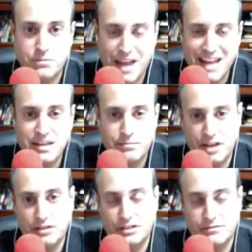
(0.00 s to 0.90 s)
paid that
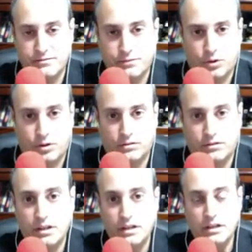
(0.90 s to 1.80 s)
penalty in full
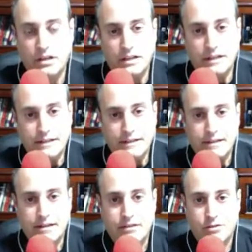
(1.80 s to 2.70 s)

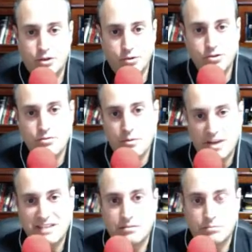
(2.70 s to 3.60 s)
for those who
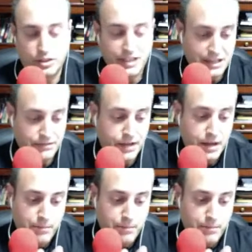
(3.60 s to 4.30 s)
repent and believe.